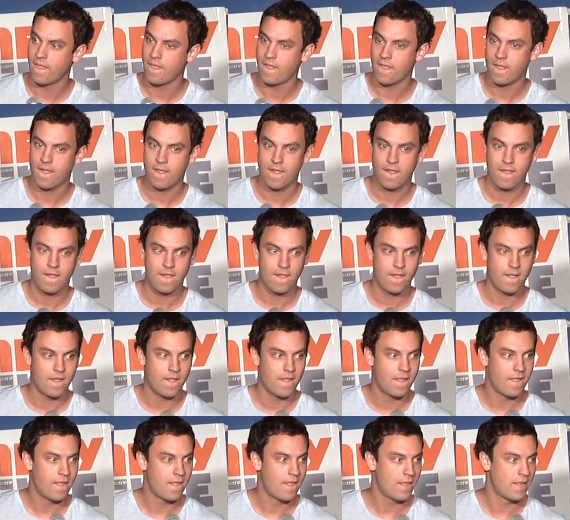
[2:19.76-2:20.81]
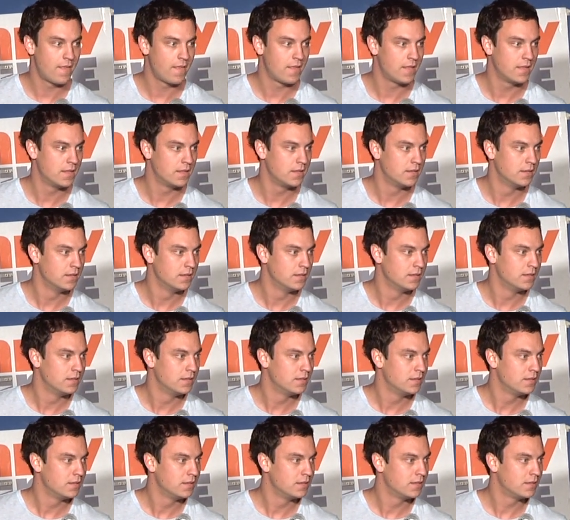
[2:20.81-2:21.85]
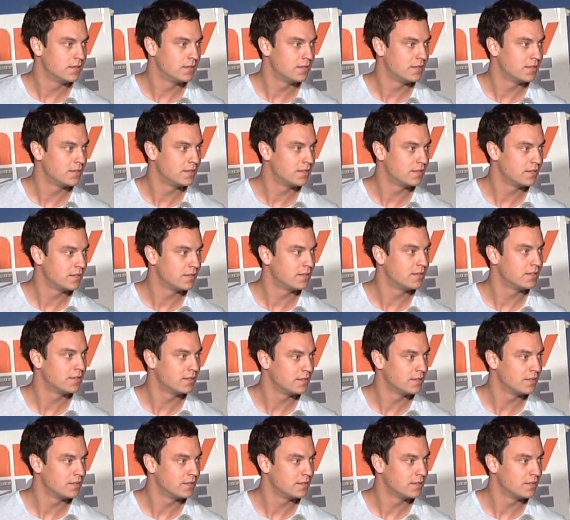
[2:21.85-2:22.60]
(silence)